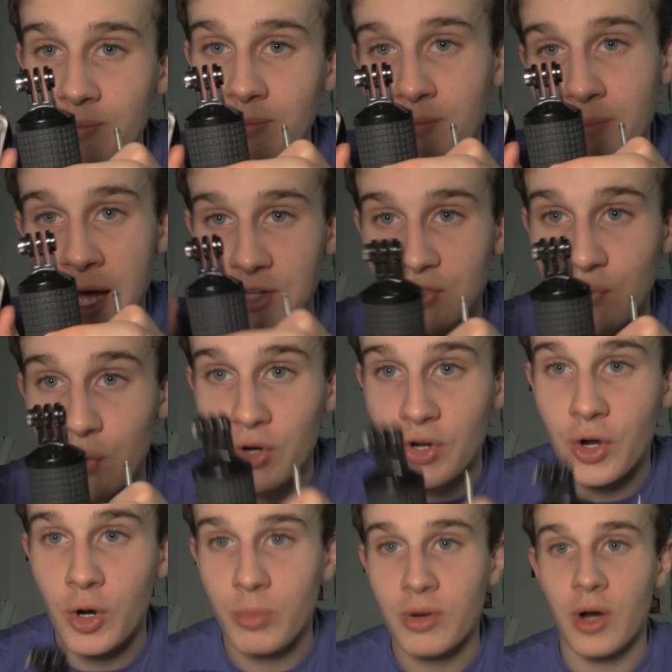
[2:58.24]
mounts for a
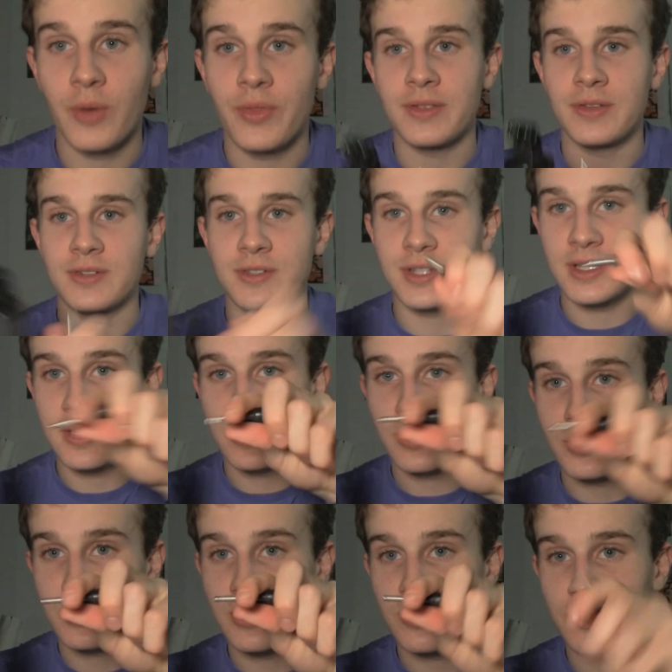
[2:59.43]
GoPro, and then there's like the
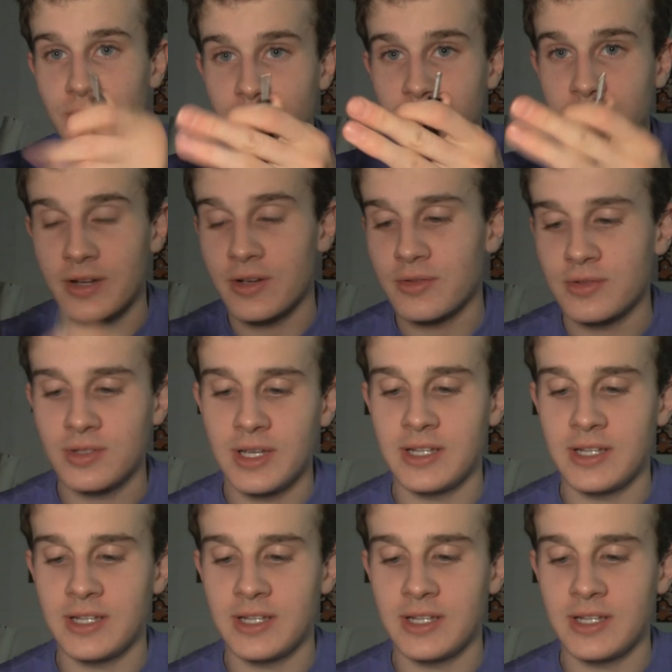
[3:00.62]
little screw that goes